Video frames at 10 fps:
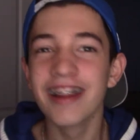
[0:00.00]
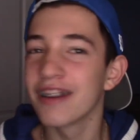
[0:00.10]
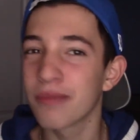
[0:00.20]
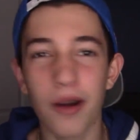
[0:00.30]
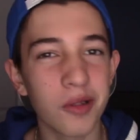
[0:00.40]

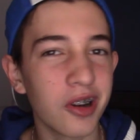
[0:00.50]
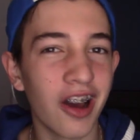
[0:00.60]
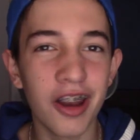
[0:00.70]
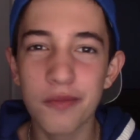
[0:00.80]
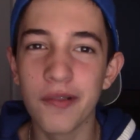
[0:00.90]
probably
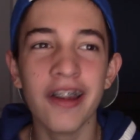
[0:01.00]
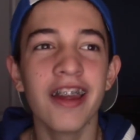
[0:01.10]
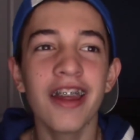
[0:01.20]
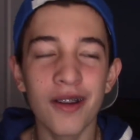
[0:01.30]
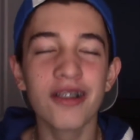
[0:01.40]
not, but
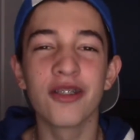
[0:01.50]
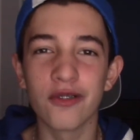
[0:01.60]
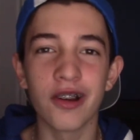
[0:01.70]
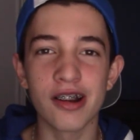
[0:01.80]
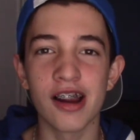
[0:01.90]
it was a
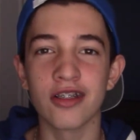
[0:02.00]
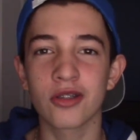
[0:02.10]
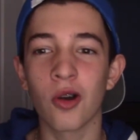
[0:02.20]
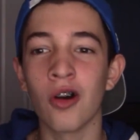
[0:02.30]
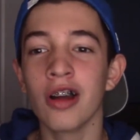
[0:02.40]
very nice
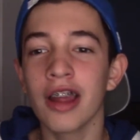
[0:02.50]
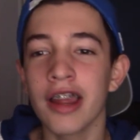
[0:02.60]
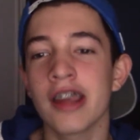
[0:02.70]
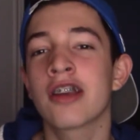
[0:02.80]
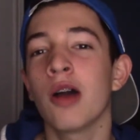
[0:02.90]
goal.
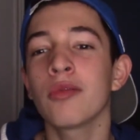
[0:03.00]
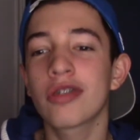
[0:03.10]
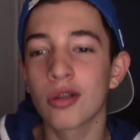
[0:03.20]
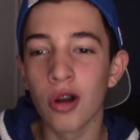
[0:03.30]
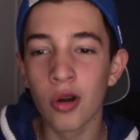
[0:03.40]
He comes
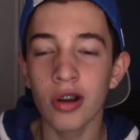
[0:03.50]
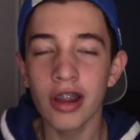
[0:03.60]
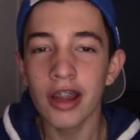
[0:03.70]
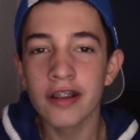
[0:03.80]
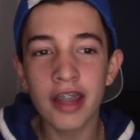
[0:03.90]
through,
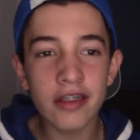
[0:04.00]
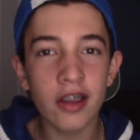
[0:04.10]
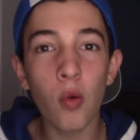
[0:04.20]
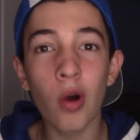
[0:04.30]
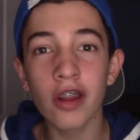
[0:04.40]
Deeks
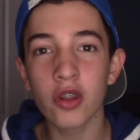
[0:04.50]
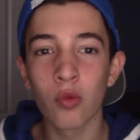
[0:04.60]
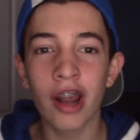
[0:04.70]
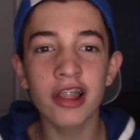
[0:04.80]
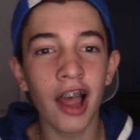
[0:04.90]
at one at the
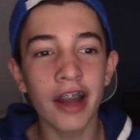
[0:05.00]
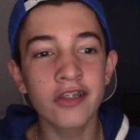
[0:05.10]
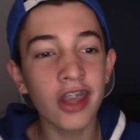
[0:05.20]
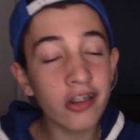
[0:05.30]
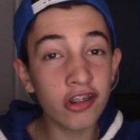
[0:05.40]
red line,
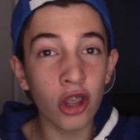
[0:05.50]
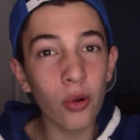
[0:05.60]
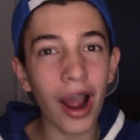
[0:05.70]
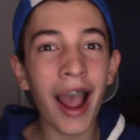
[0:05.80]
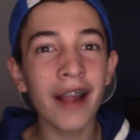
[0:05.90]
Deeks two
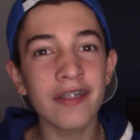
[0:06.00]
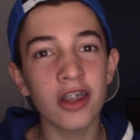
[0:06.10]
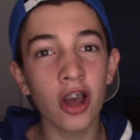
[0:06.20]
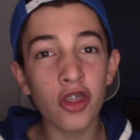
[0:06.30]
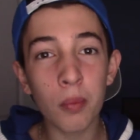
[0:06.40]
at the
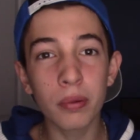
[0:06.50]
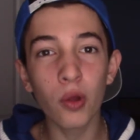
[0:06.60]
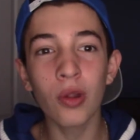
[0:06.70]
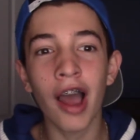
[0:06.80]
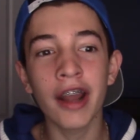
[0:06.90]
other blue
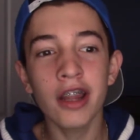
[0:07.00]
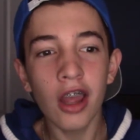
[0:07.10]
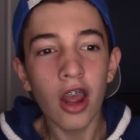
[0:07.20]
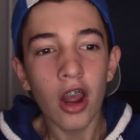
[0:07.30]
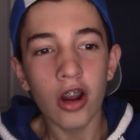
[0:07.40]
line,
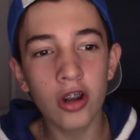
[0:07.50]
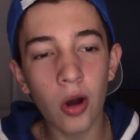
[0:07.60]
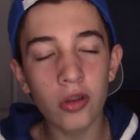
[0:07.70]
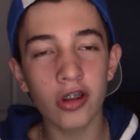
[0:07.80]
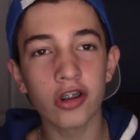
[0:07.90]

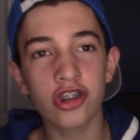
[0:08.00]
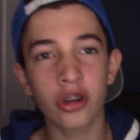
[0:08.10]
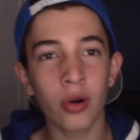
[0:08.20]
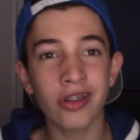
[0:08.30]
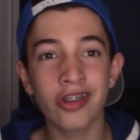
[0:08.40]
goes on
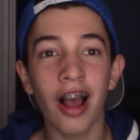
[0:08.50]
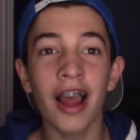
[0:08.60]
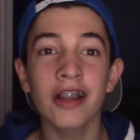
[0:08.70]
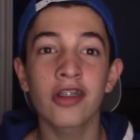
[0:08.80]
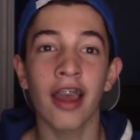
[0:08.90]
short
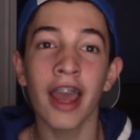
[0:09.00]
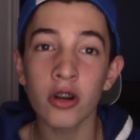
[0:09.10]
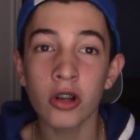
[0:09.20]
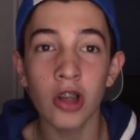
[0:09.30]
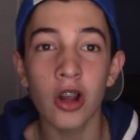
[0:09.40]
side to
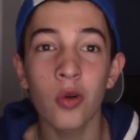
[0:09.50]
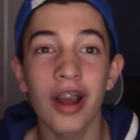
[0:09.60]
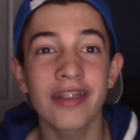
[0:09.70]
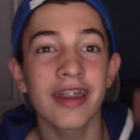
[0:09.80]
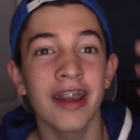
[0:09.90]
Henrik
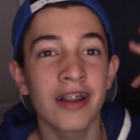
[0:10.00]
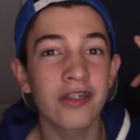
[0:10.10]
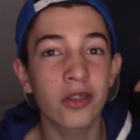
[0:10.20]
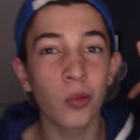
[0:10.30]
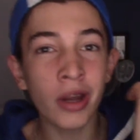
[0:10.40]
Lundqvist. It's
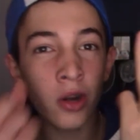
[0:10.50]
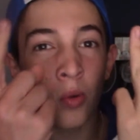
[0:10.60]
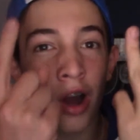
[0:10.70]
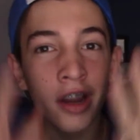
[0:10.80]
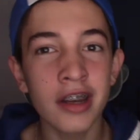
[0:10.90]
three to
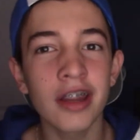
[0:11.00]
one,